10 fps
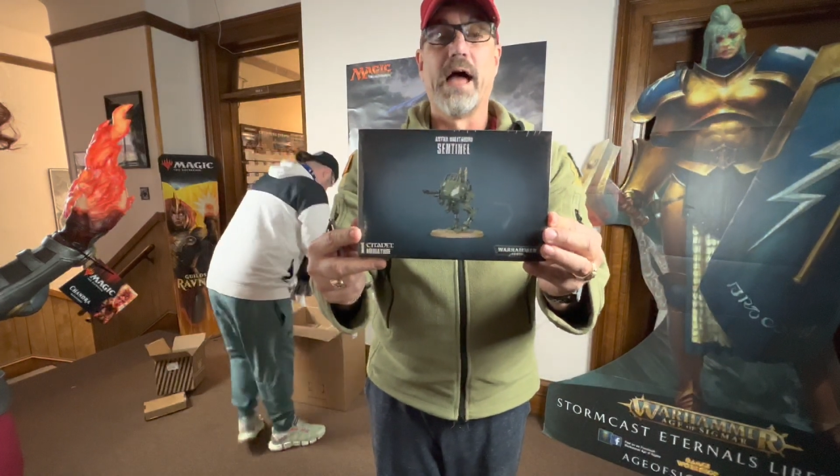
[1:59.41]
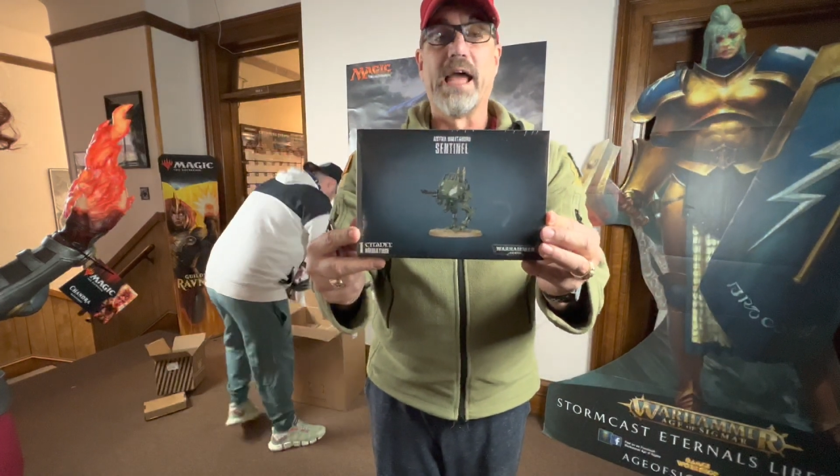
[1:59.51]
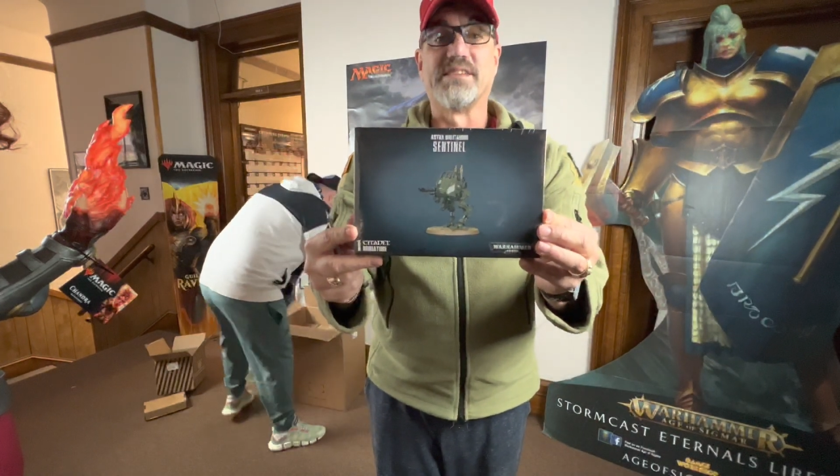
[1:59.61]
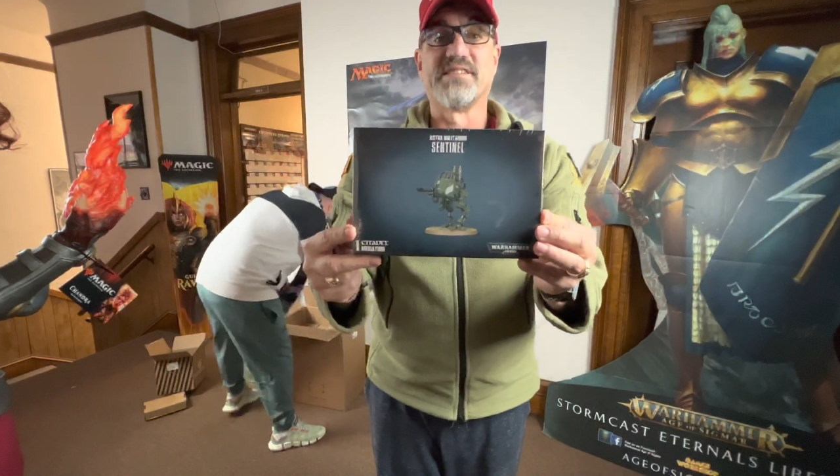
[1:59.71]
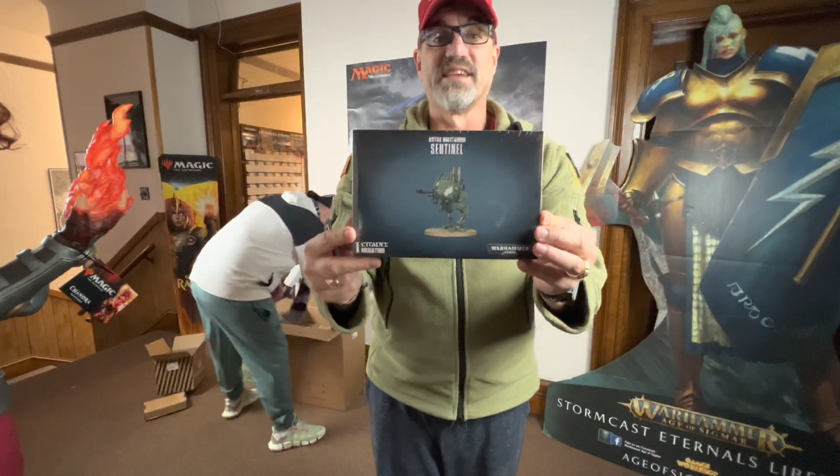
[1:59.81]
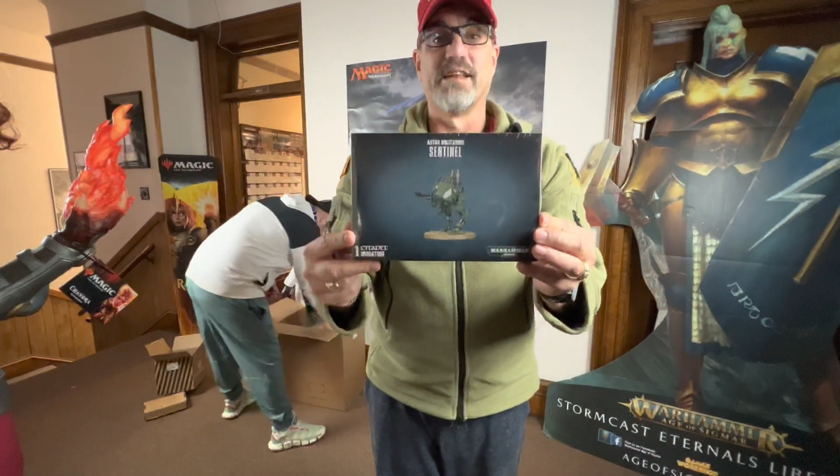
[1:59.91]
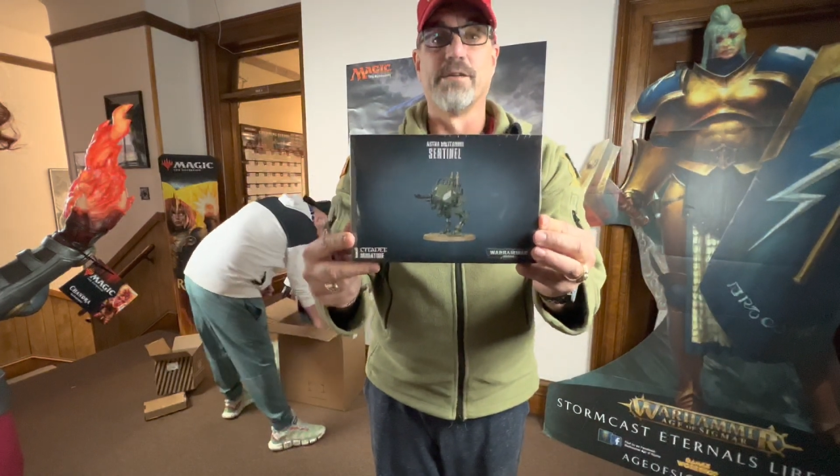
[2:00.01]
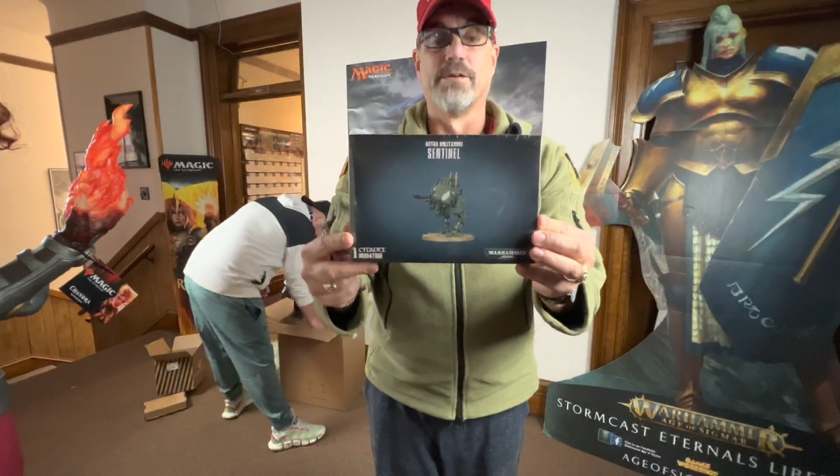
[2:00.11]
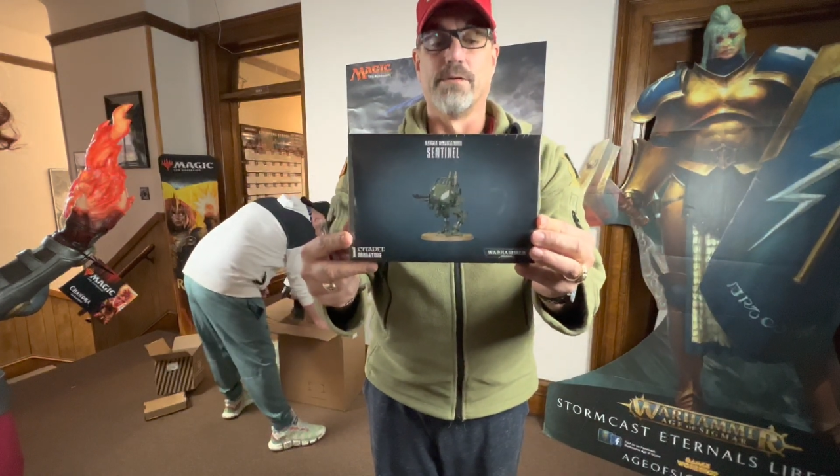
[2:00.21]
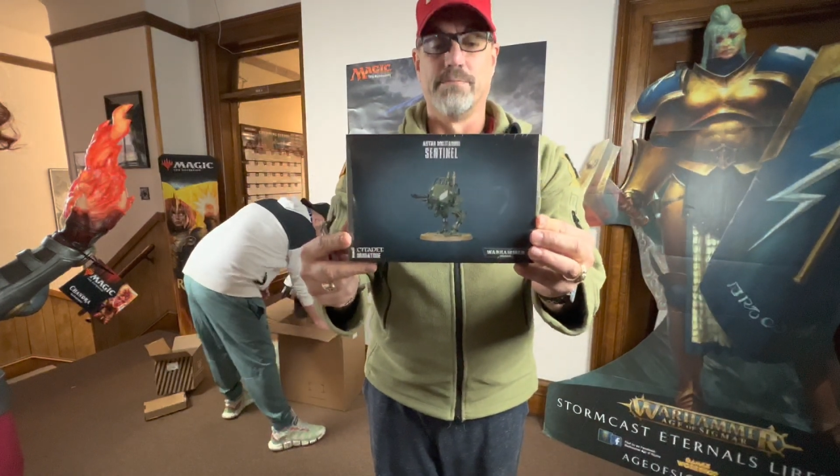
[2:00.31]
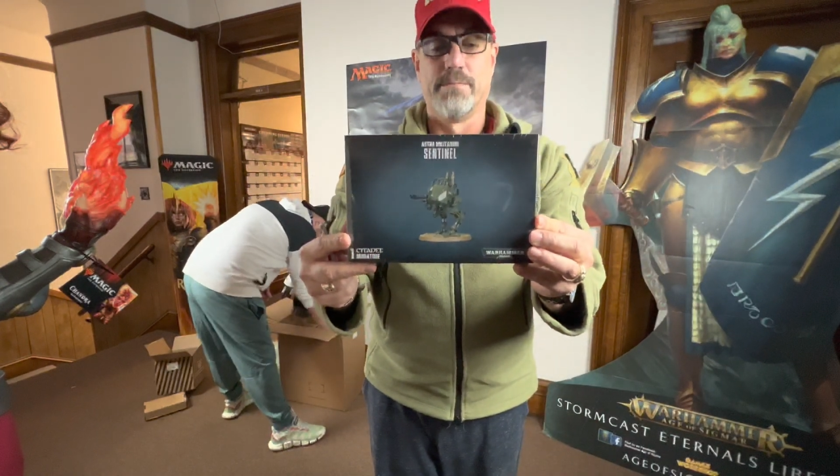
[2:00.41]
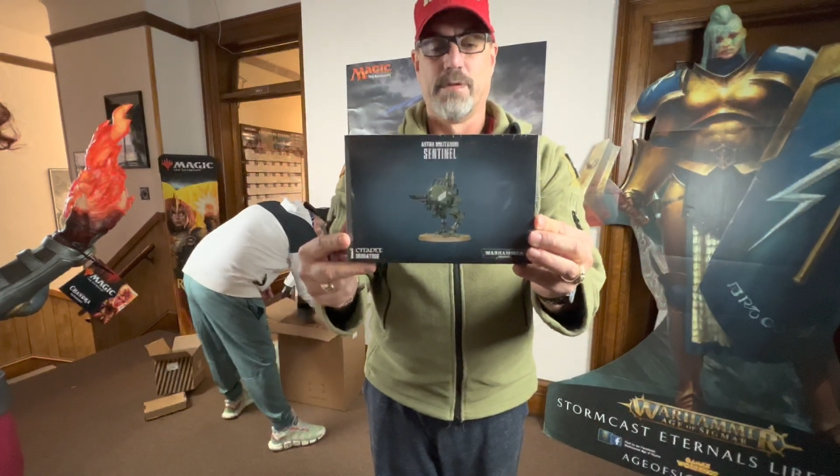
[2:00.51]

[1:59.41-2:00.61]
a Sentinel.